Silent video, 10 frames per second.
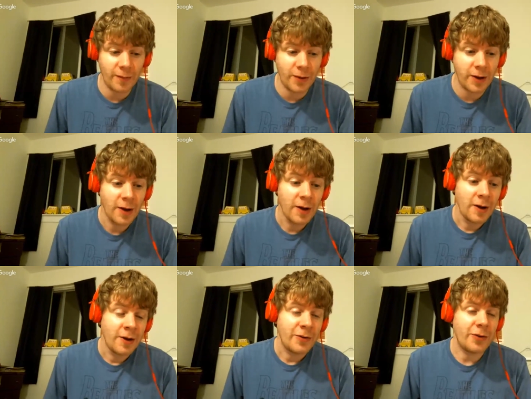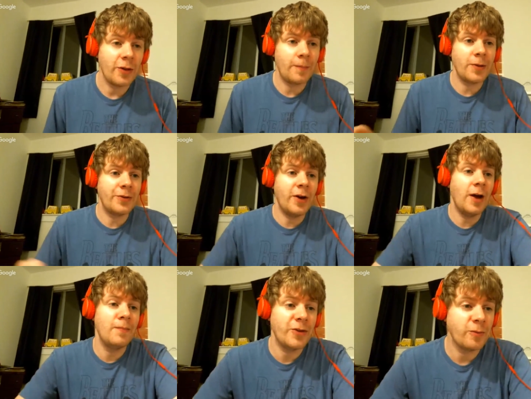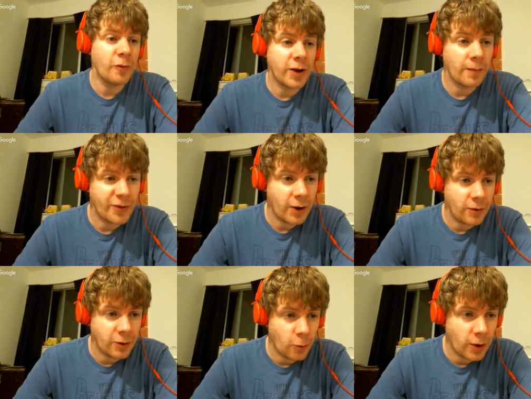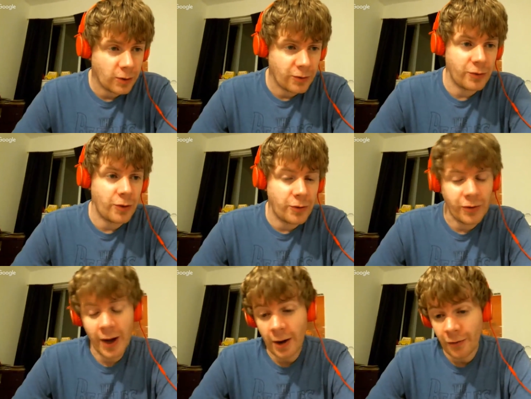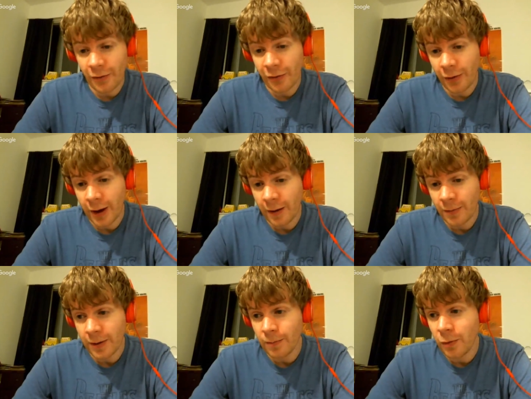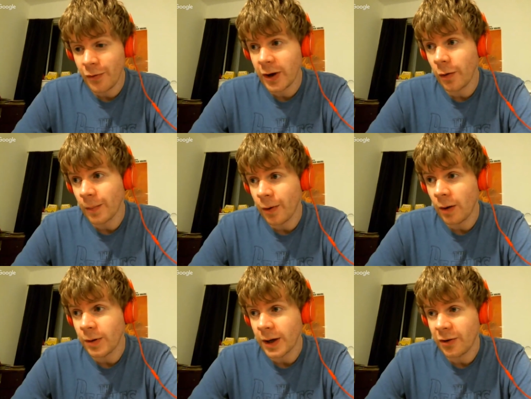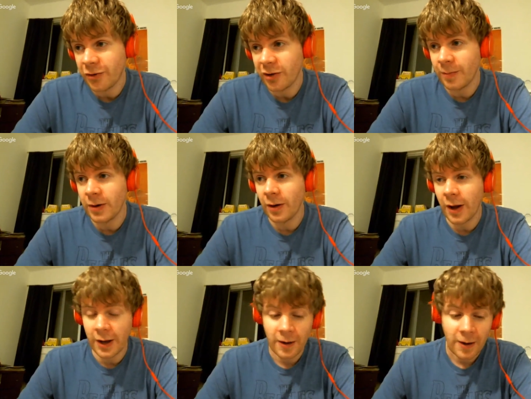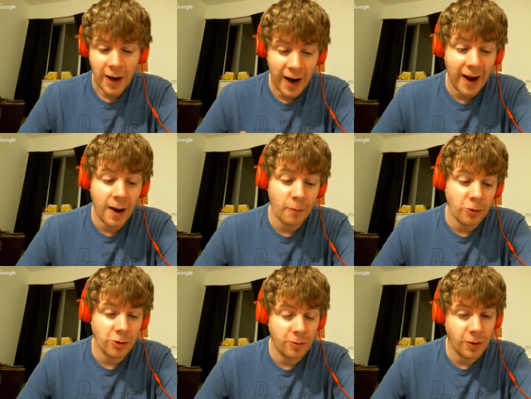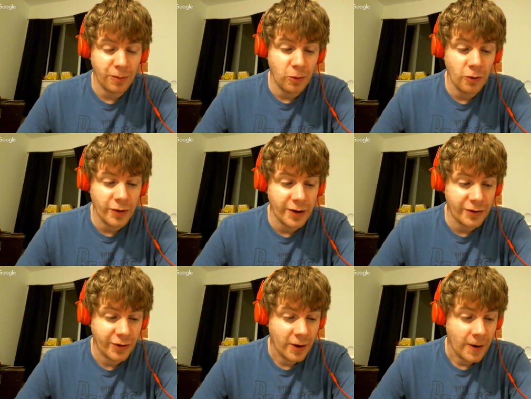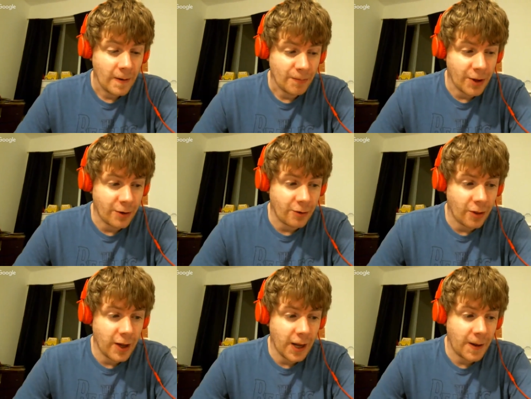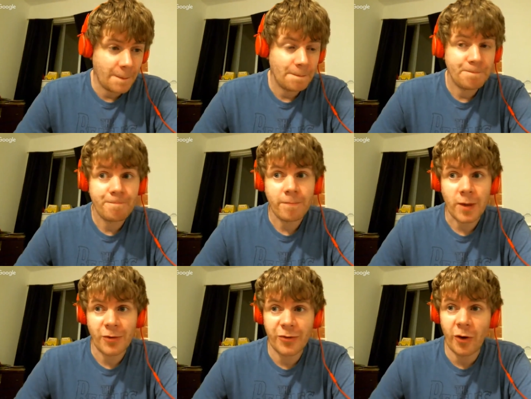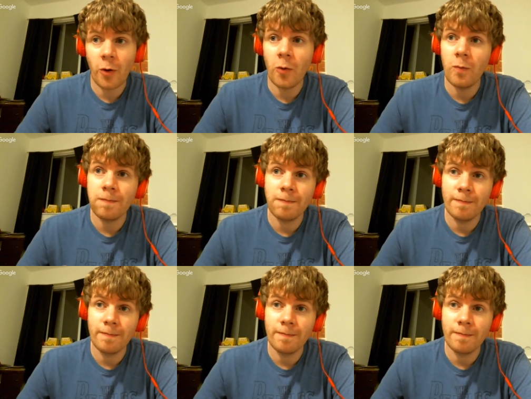something, so that by the time this movie comes out and you're well into the 2000s, like the movie going public has just been like hammered with movies that are like so